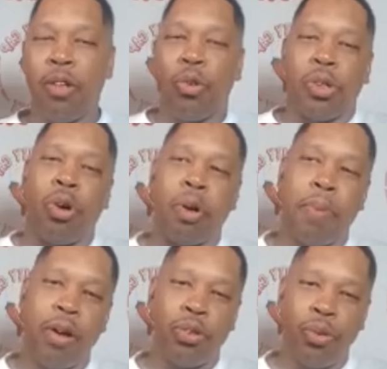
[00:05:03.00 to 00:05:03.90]
it's all
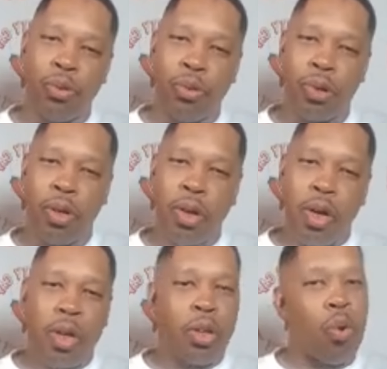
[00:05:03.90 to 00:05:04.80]
about you.
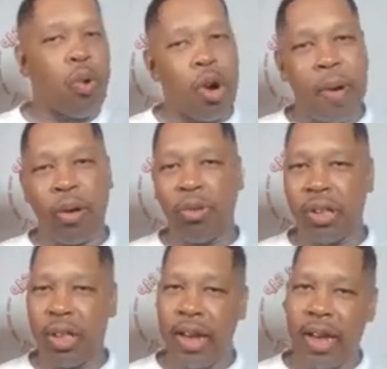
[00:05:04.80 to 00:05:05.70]
Don't worry about OG
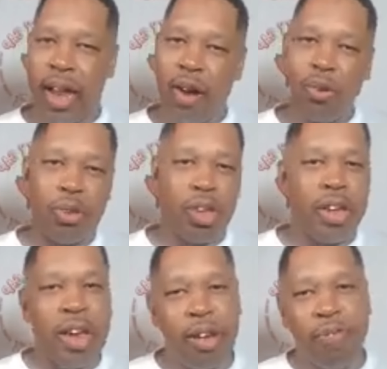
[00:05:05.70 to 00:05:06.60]
Giggity, how OG
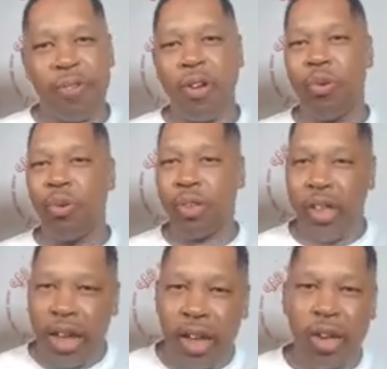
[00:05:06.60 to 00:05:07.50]
Giggity feel, what OG
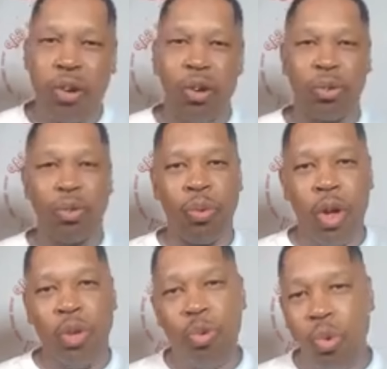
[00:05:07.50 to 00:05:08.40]
Giggity going through.
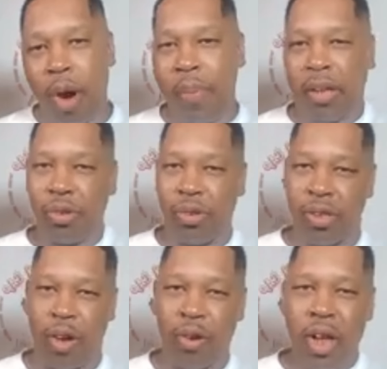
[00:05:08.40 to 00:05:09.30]
You worrying about
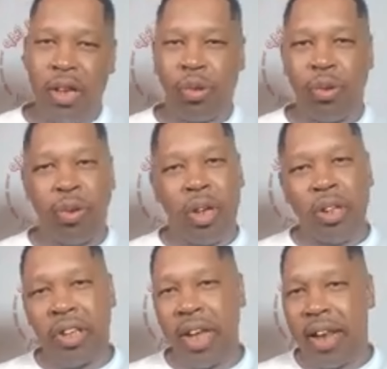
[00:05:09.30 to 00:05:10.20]
yourself. So
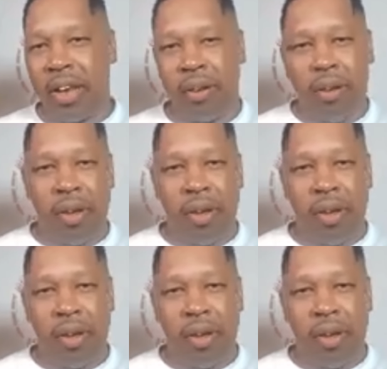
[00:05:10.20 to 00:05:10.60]
she hadn't